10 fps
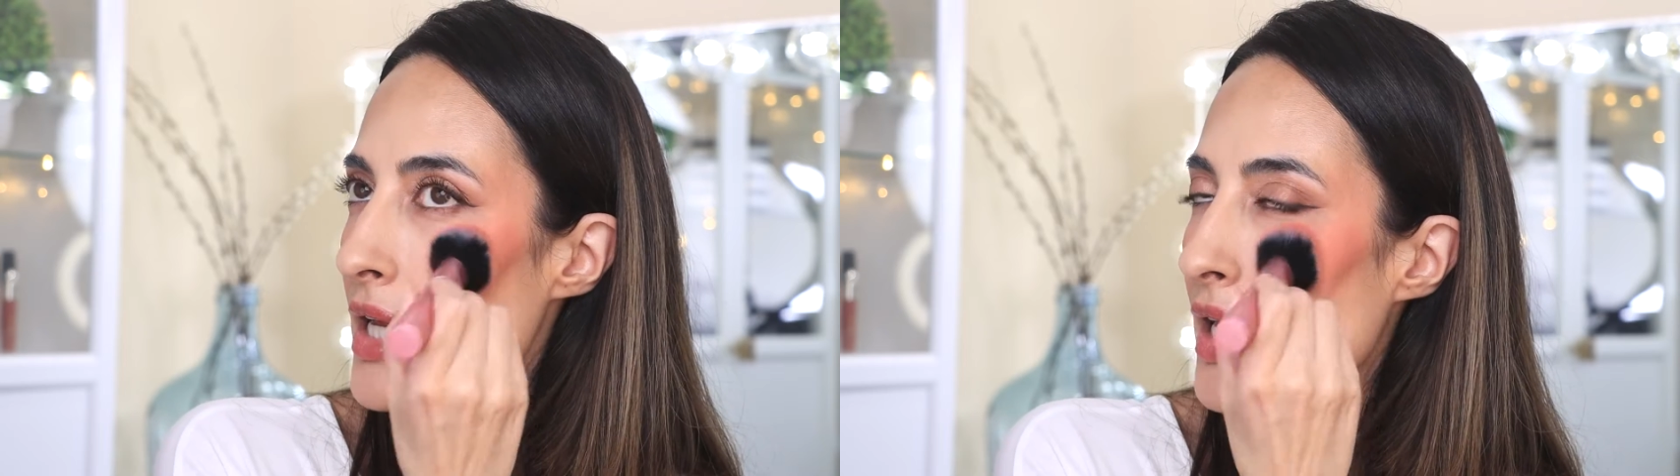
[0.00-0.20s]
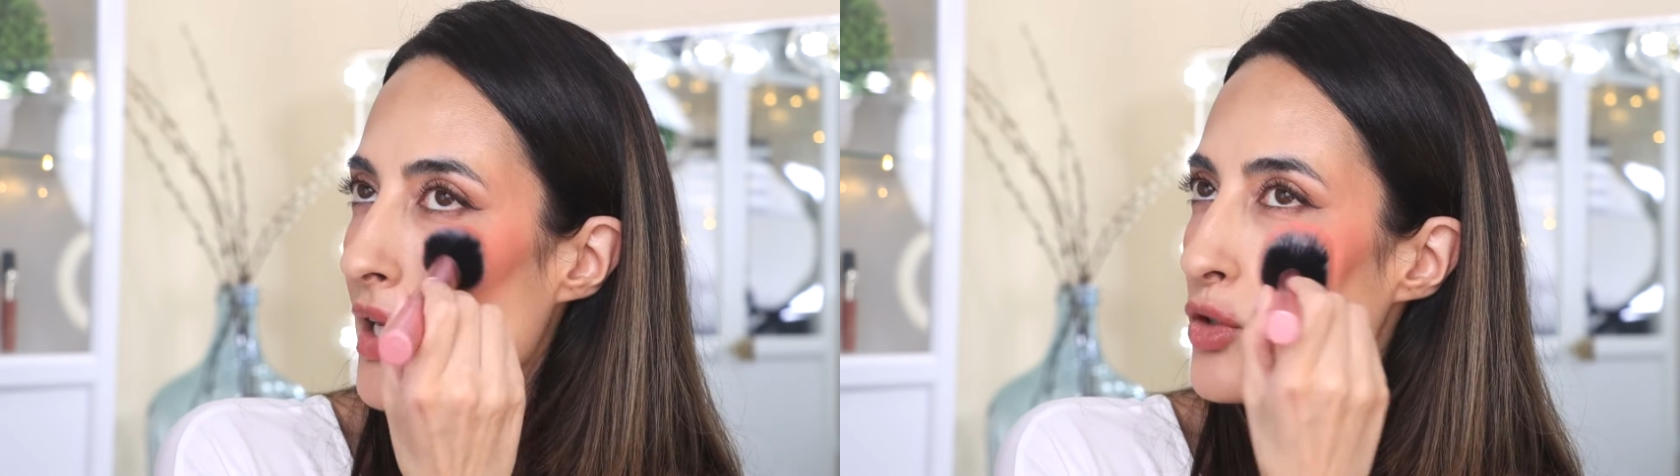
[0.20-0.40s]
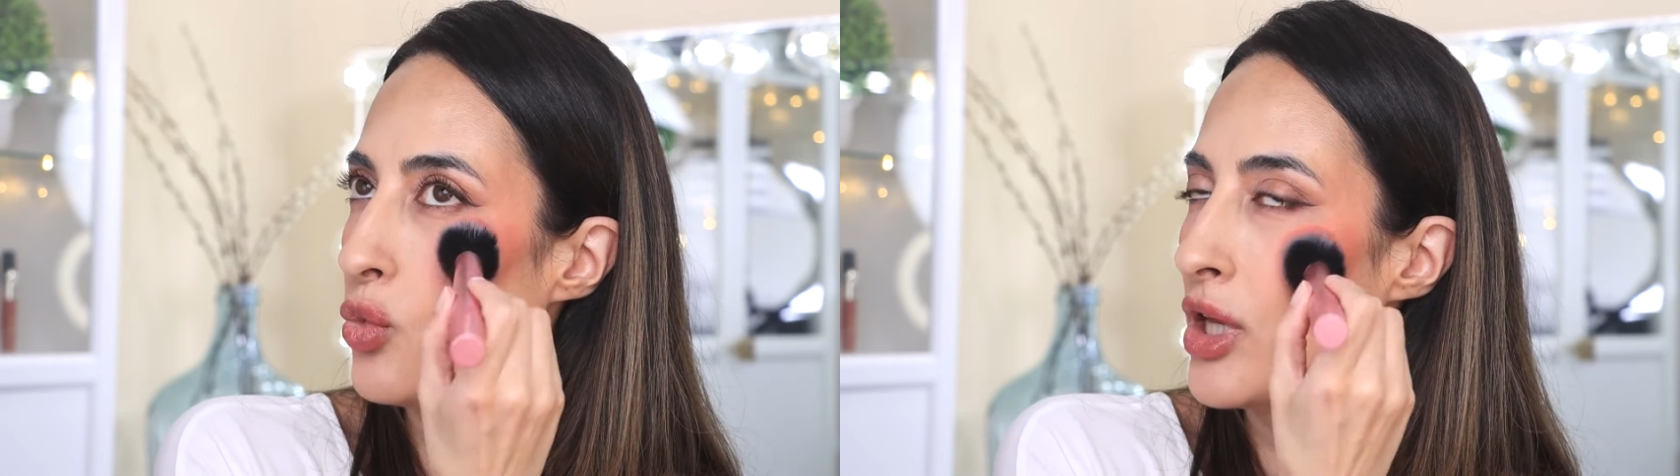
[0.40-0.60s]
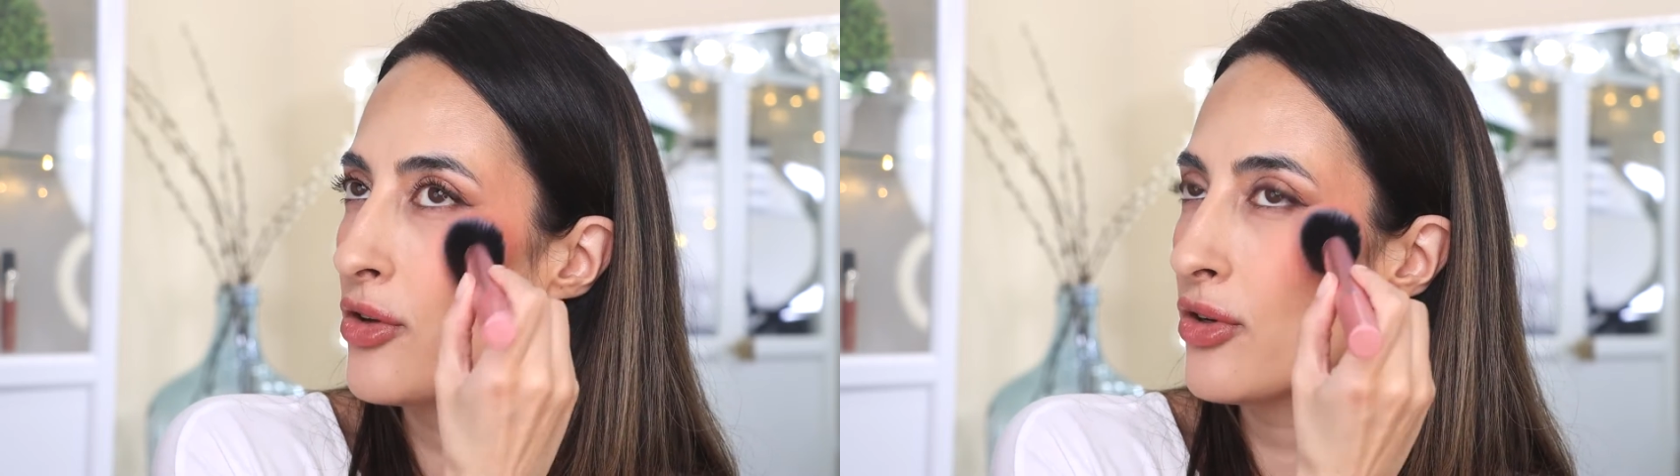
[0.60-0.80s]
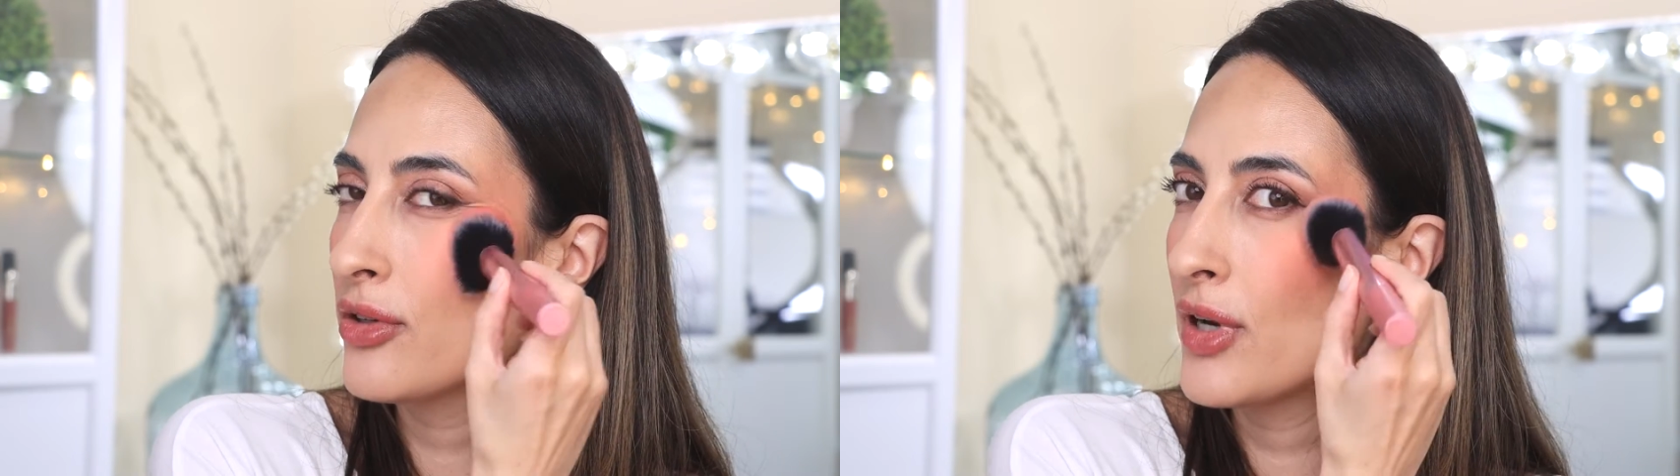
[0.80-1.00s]
and
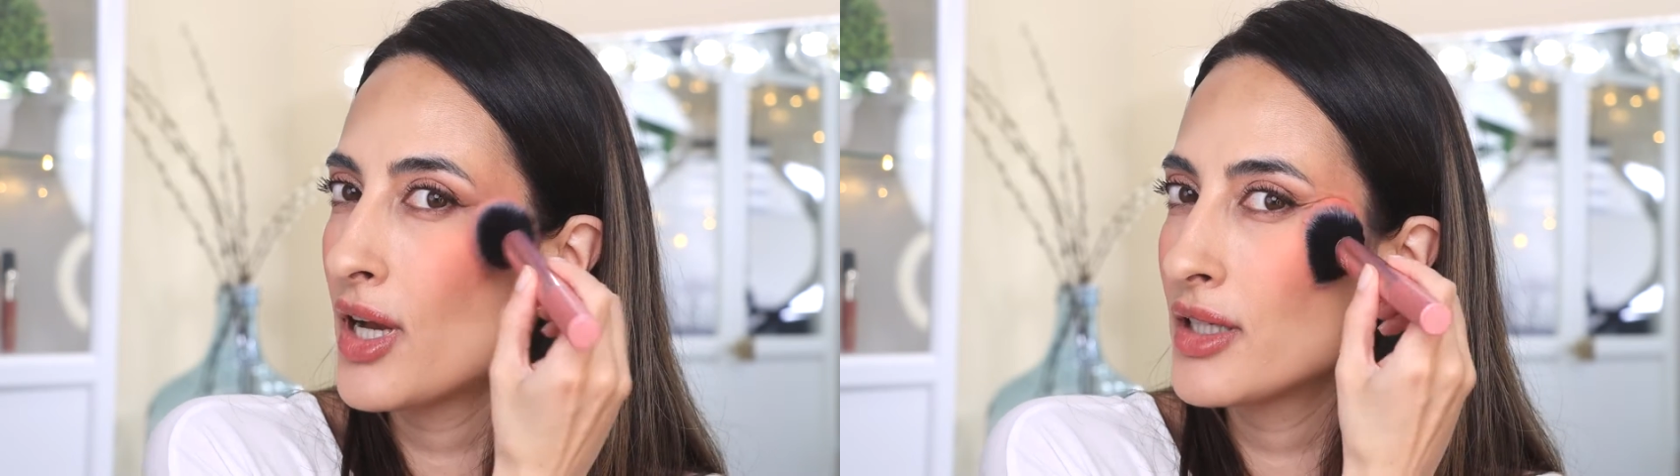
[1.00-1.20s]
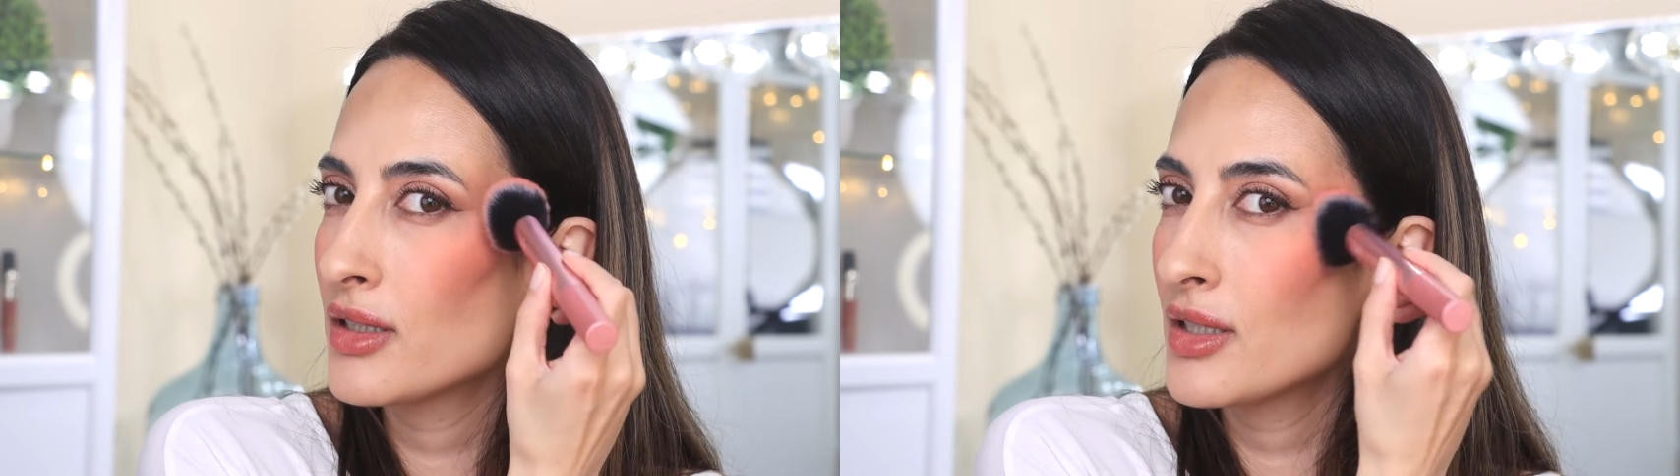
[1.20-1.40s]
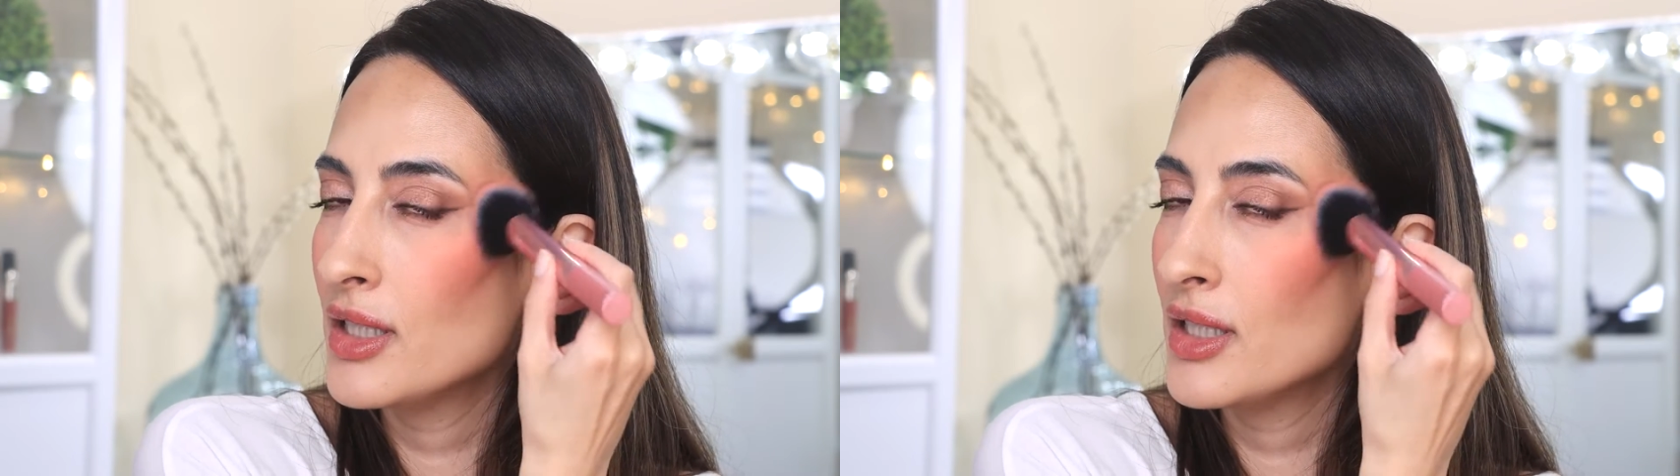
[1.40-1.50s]
whether or not